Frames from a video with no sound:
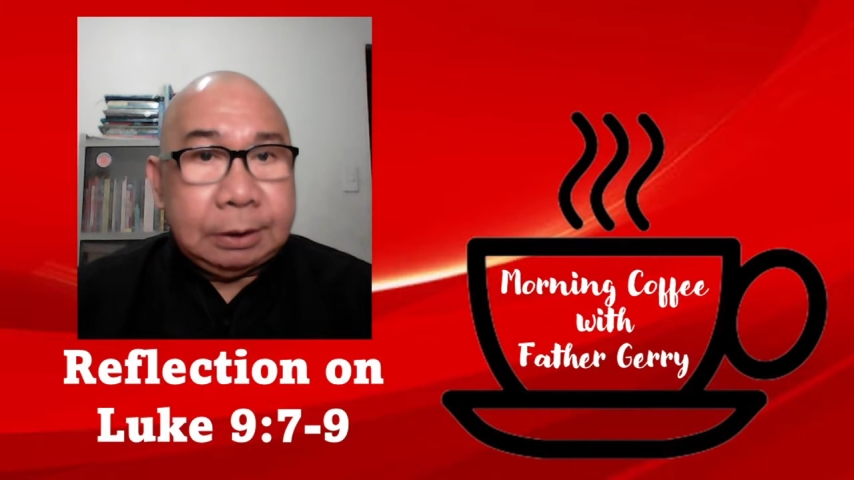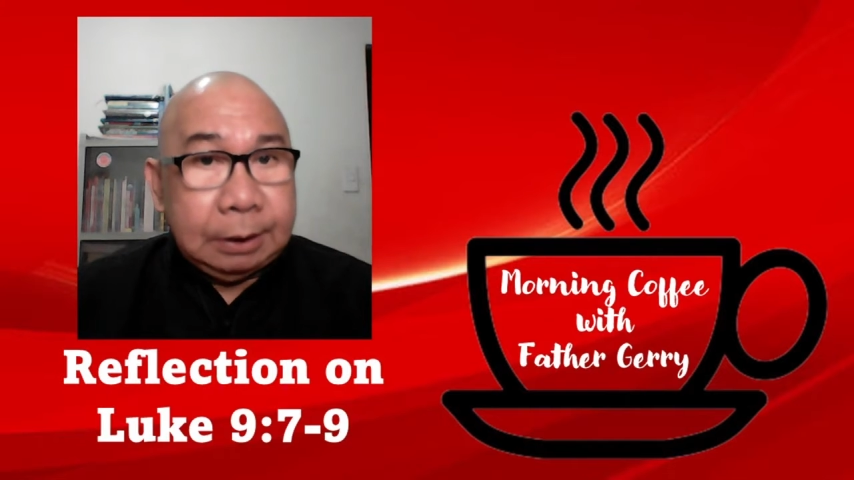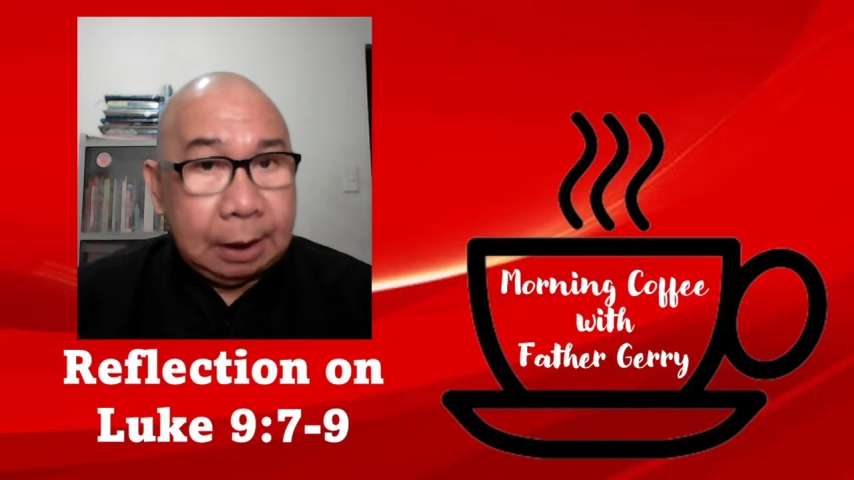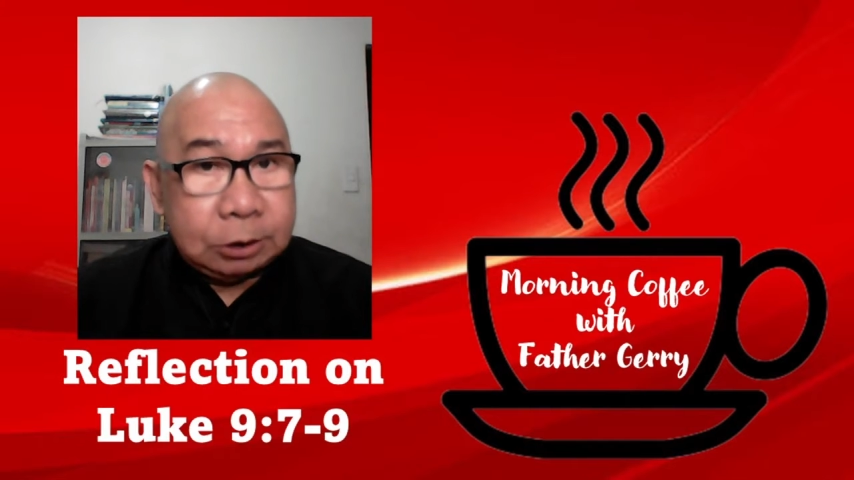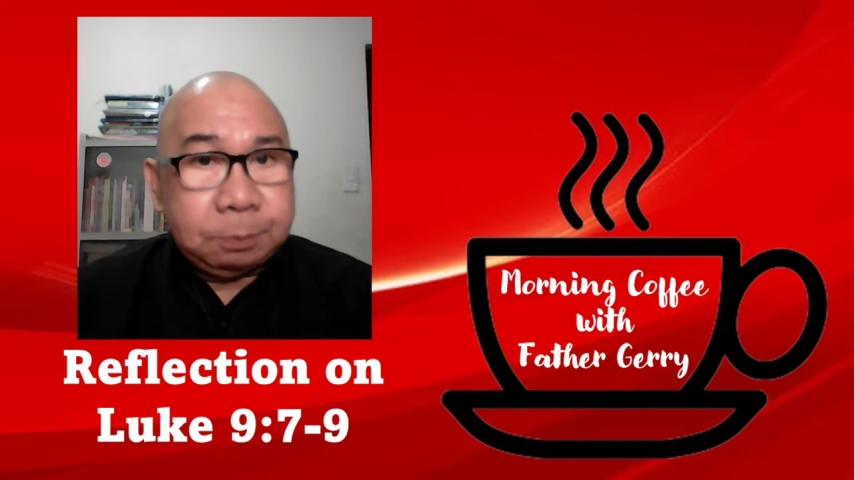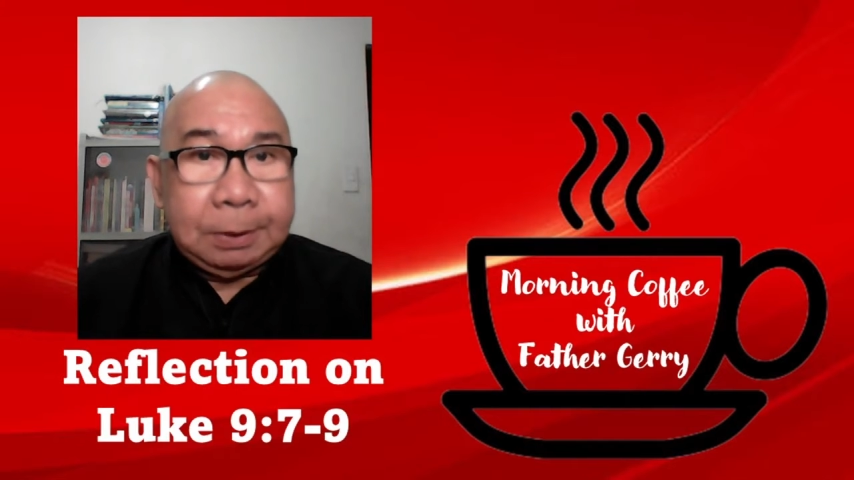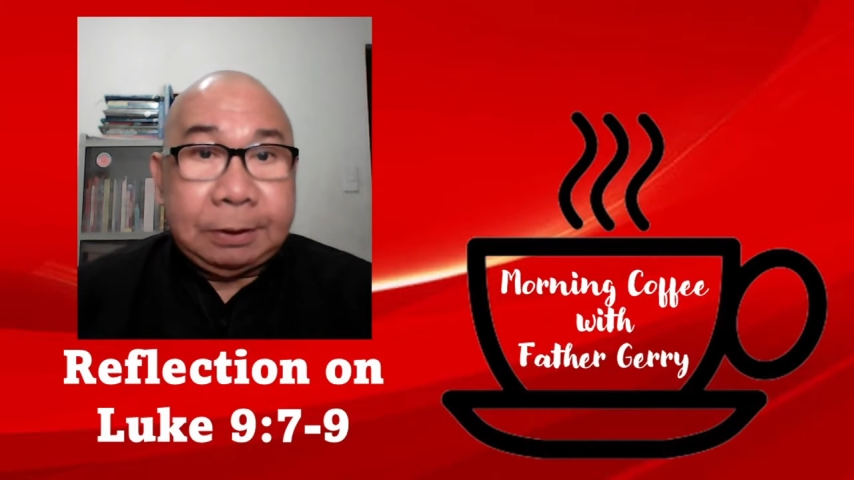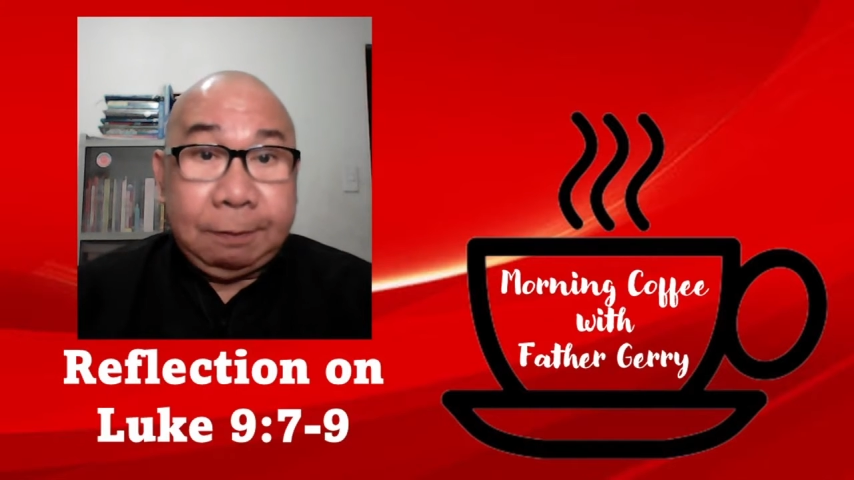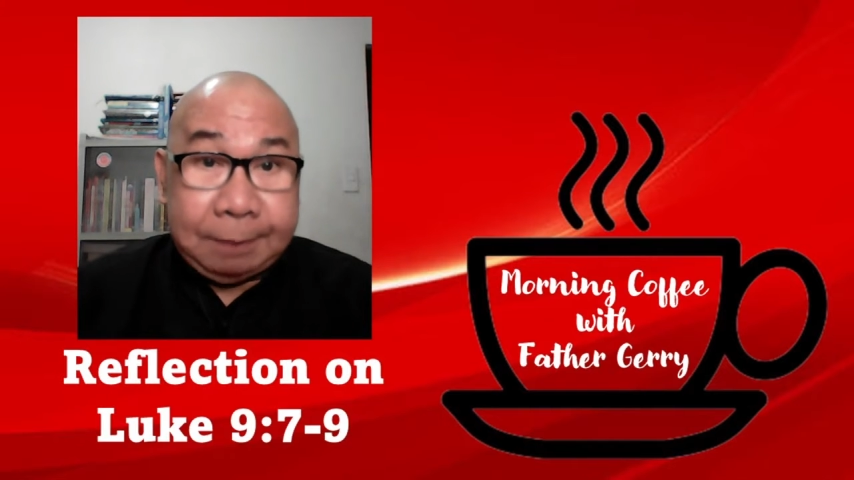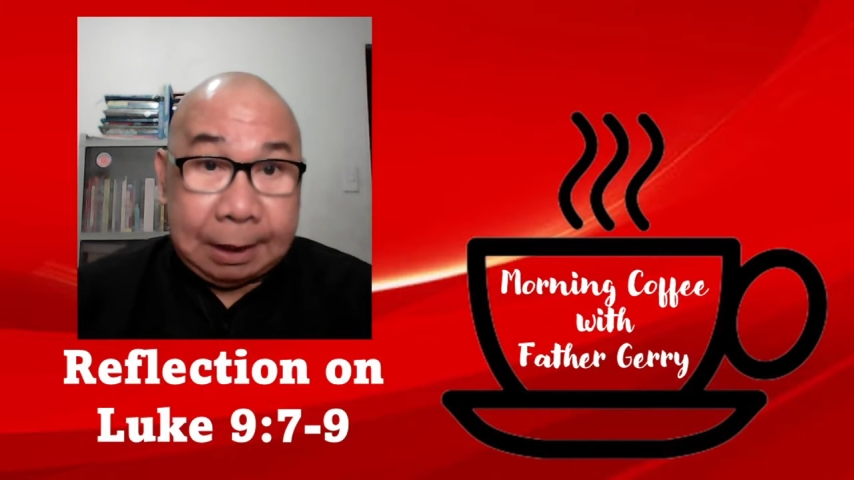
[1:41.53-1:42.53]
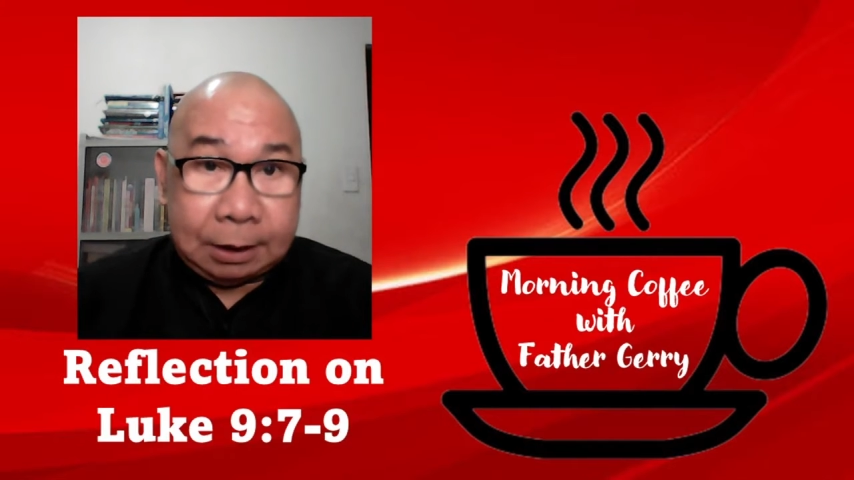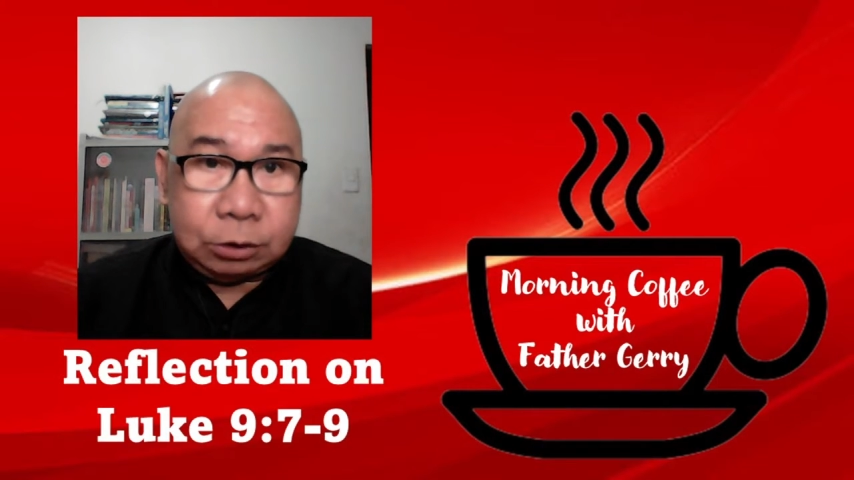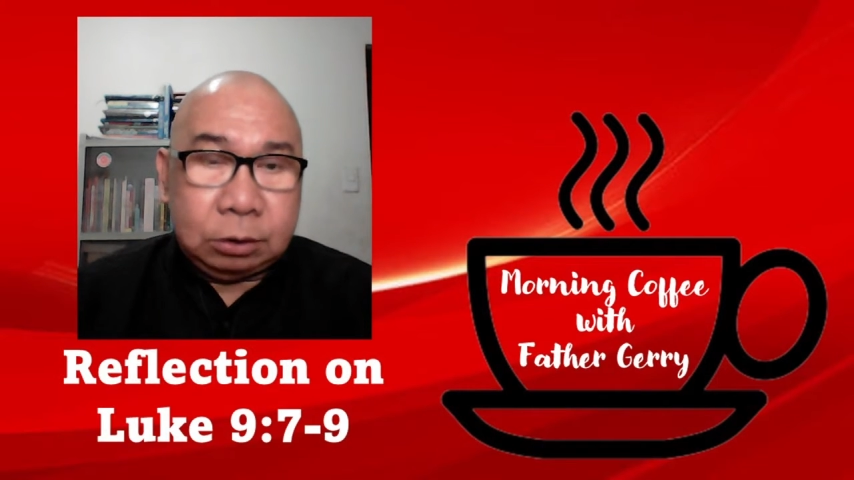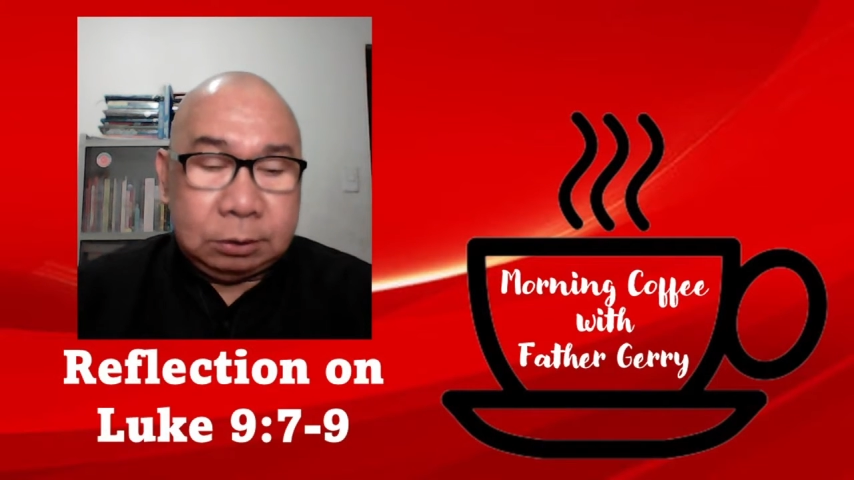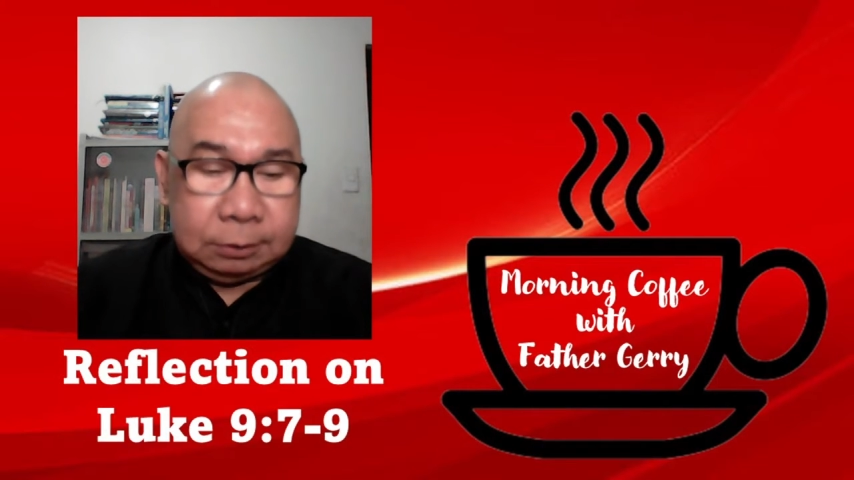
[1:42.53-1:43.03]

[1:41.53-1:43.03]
Gospel reflection.